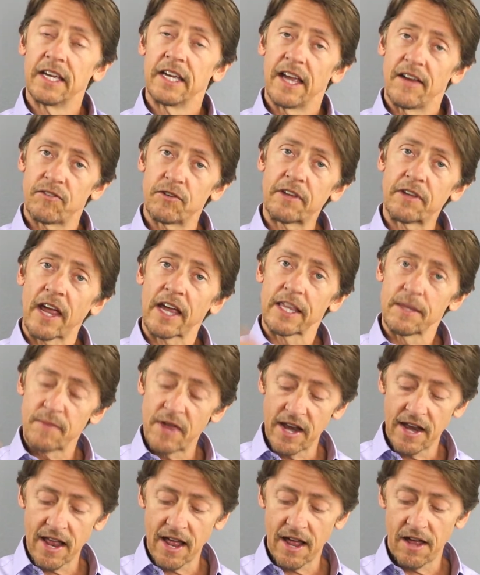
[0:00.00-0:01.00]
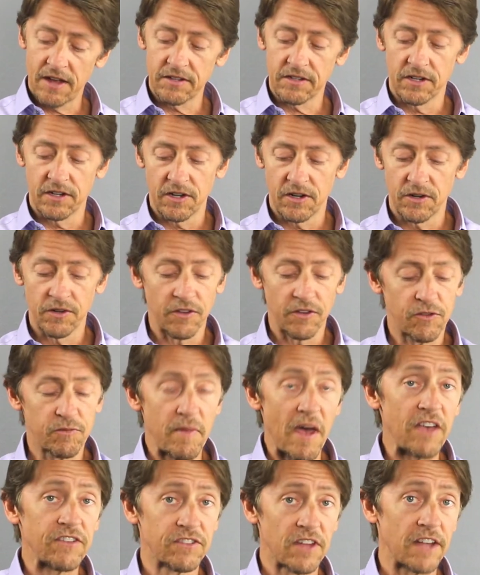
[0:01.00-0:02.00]
If you're taking them in and out, you know, it's
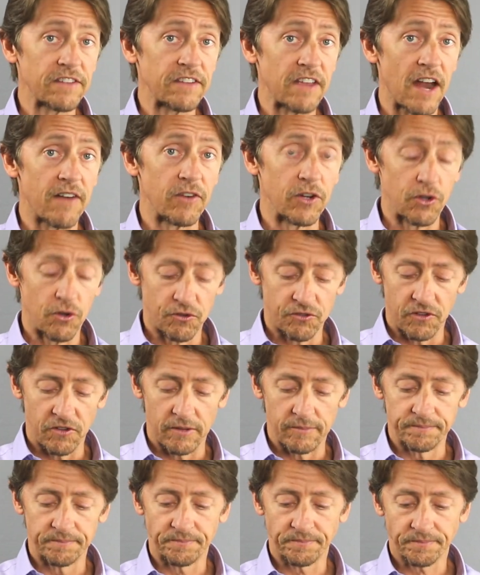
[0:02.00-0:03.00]
best not to ever use them.